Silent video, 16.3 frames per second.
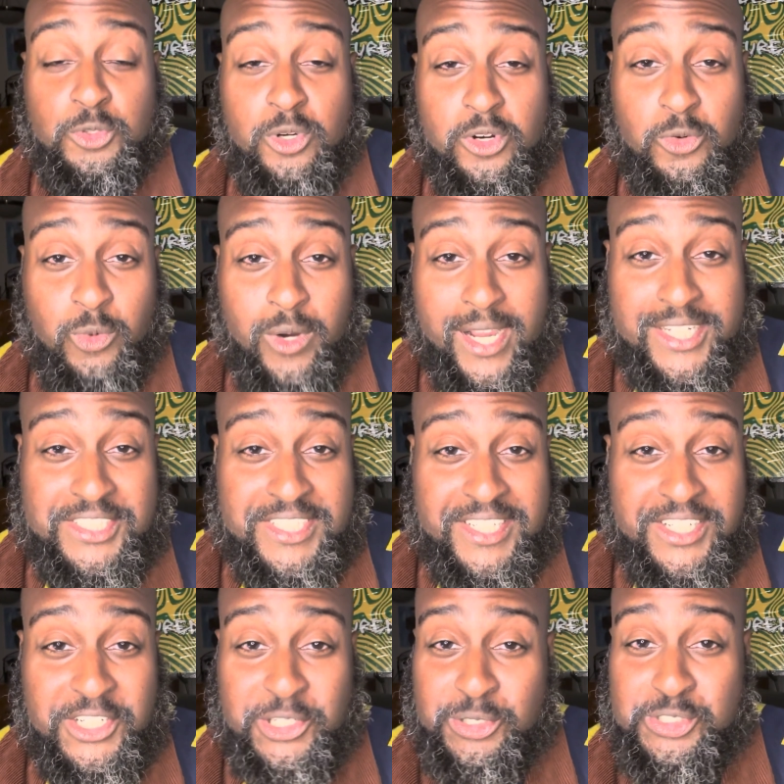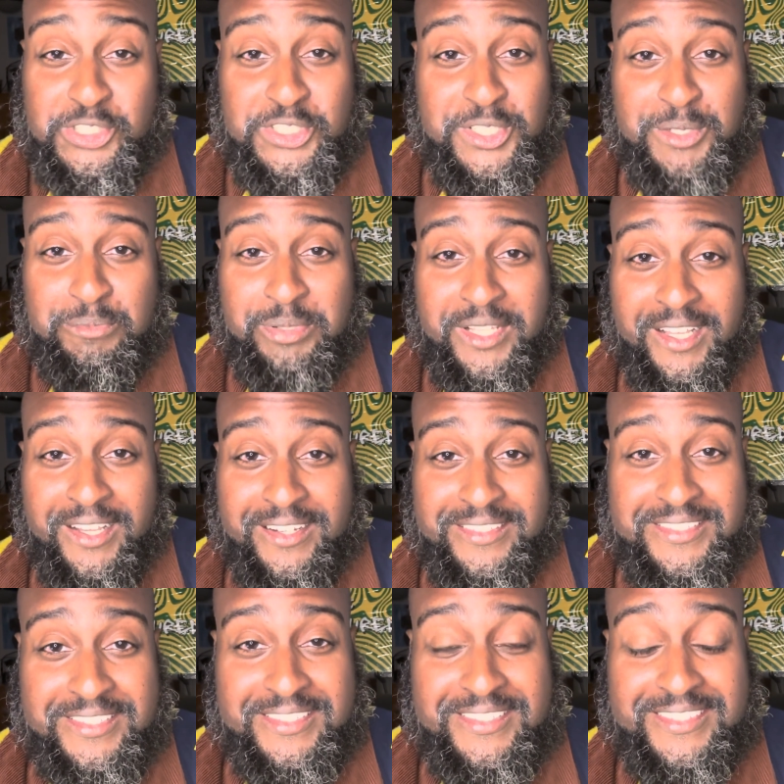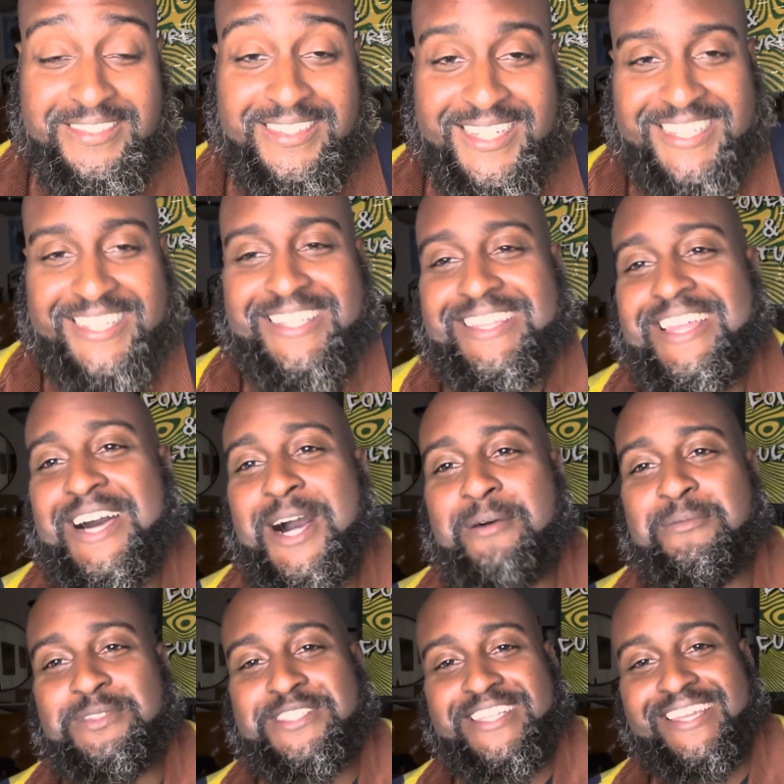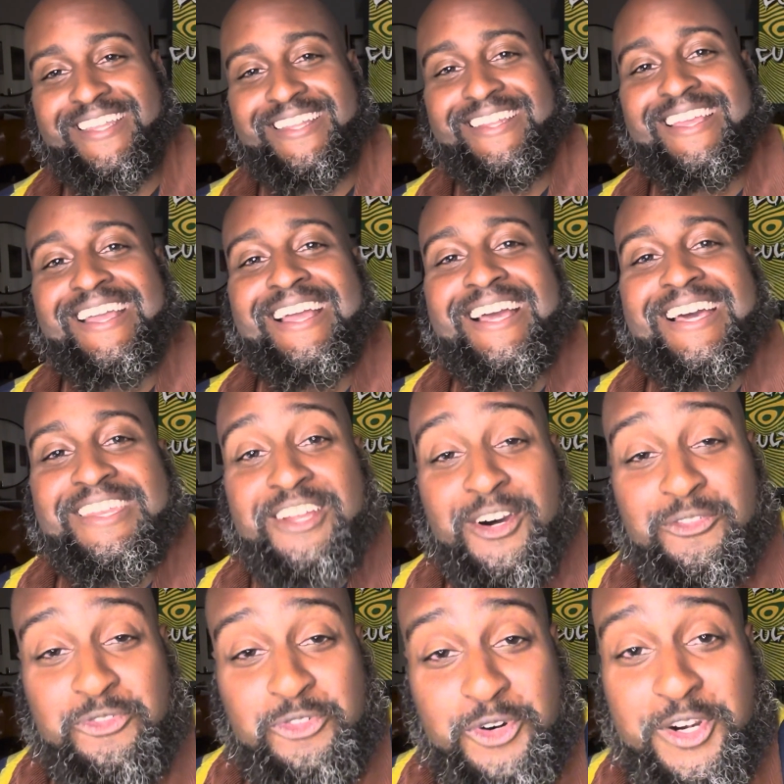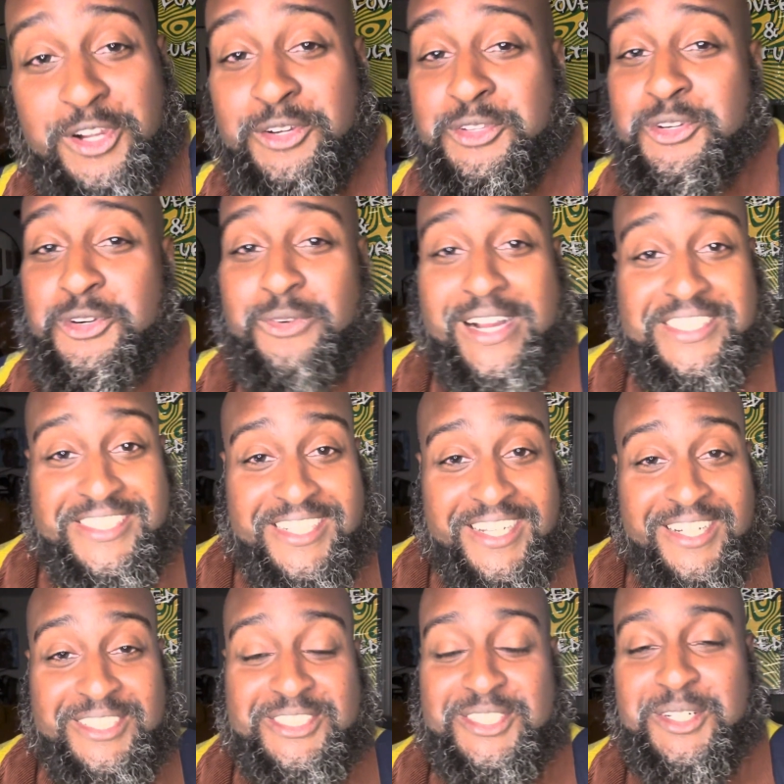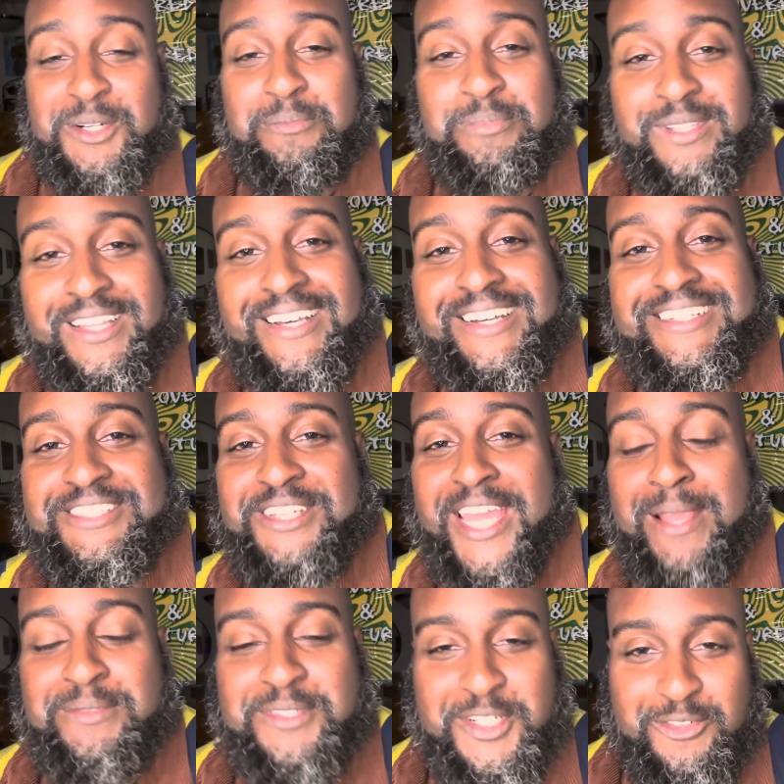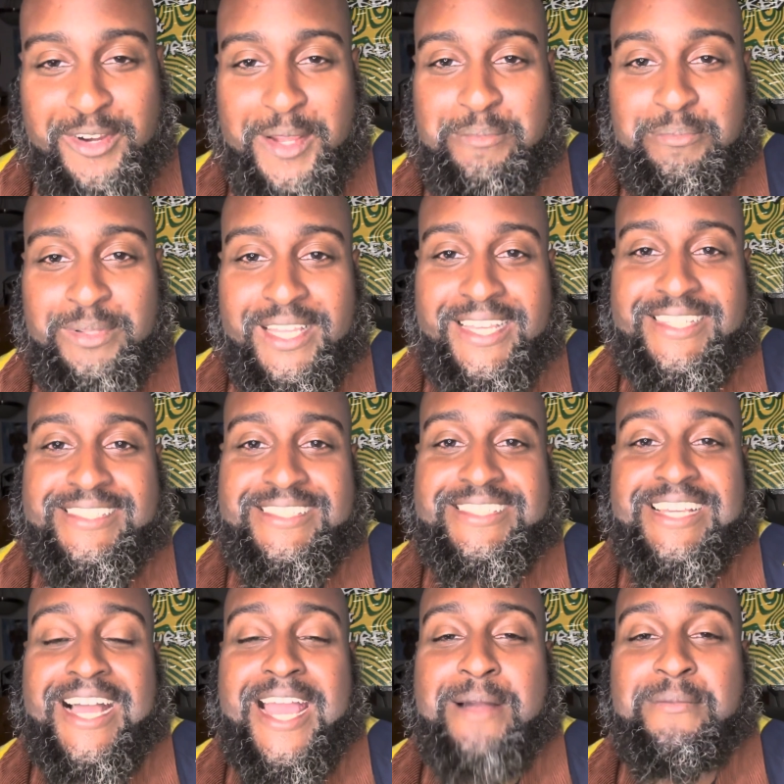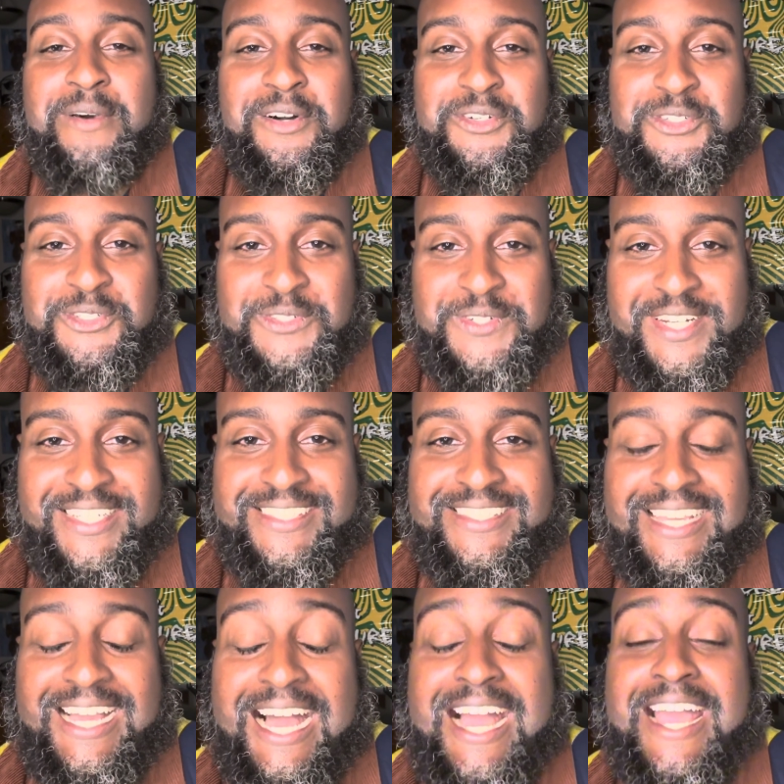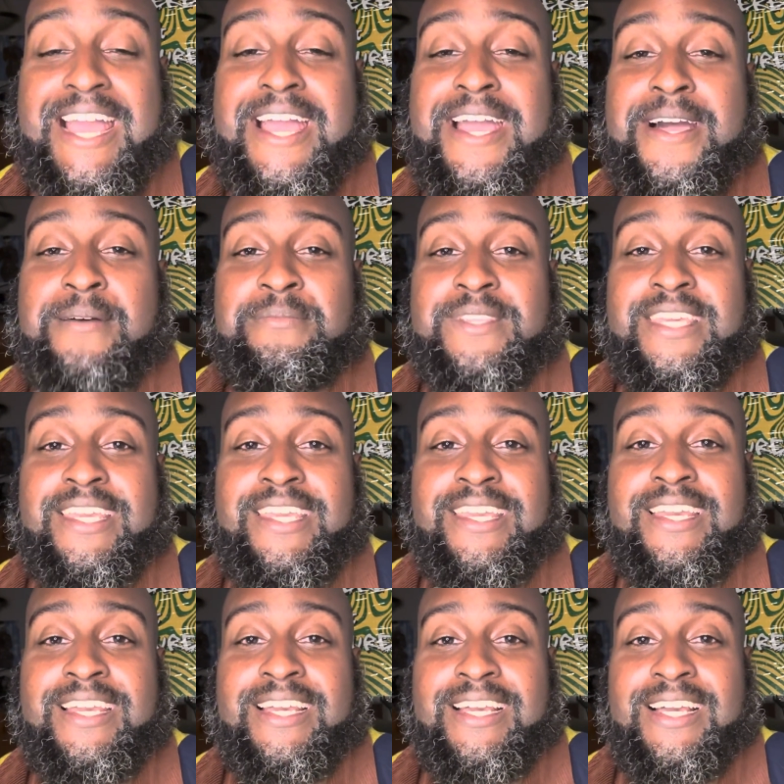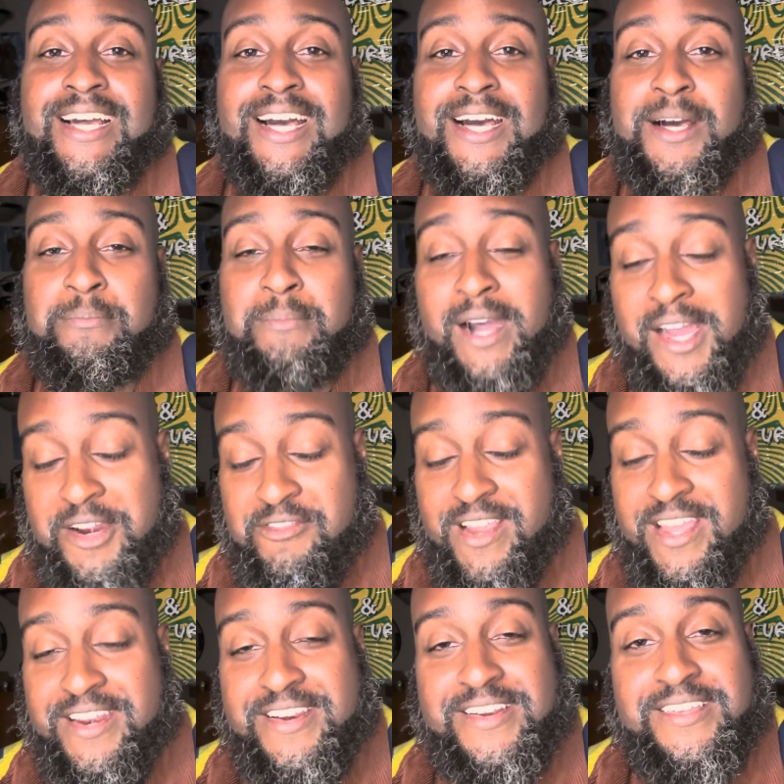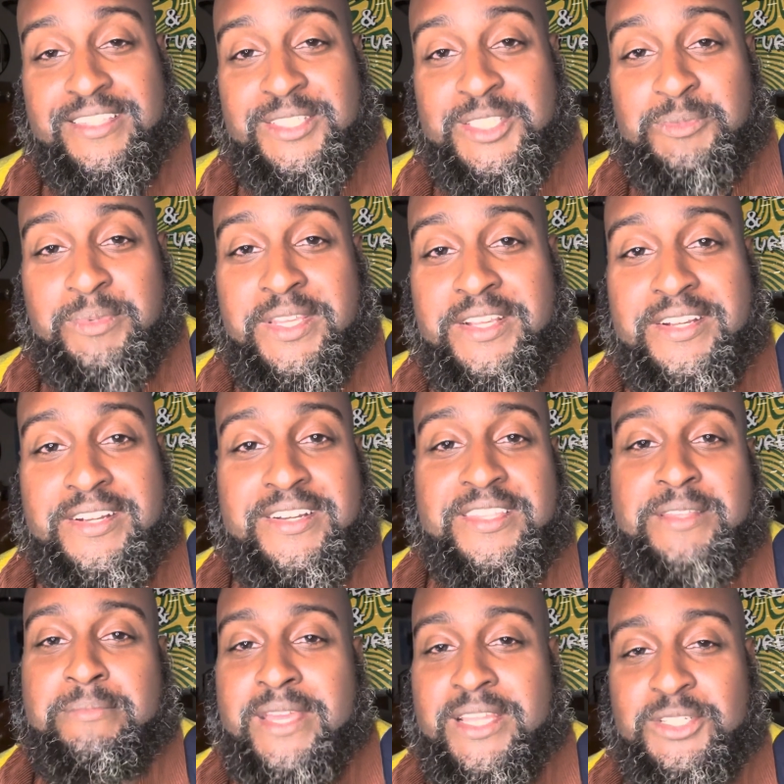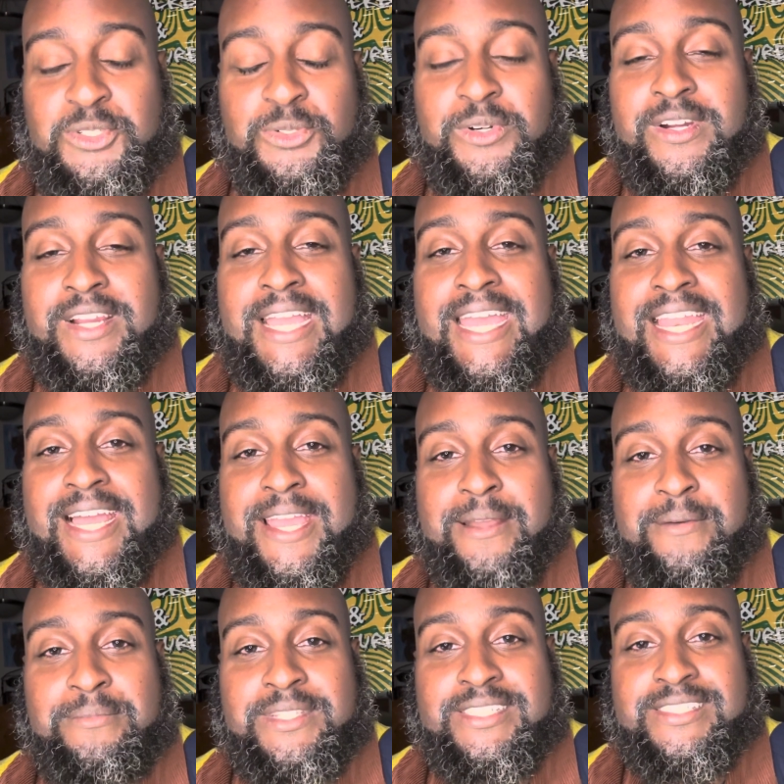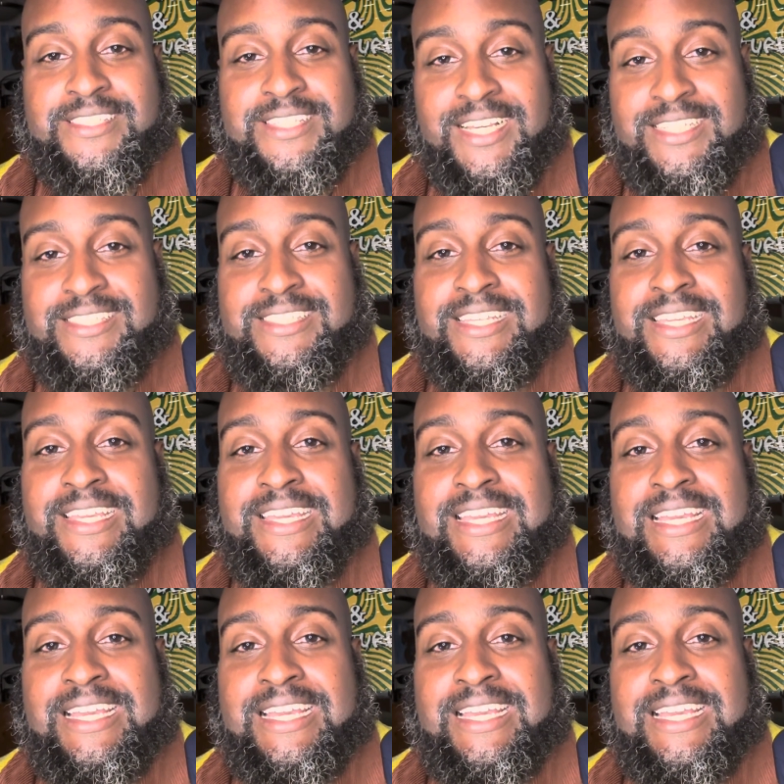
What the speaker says: are watching Cultured Unplugged. No, I'm just kidding. No, for real, you were watching Cultured Unplugged. You came to the right place. I am Uncle Chris. I am the moderator, the speaker, the mentor, and I am discussing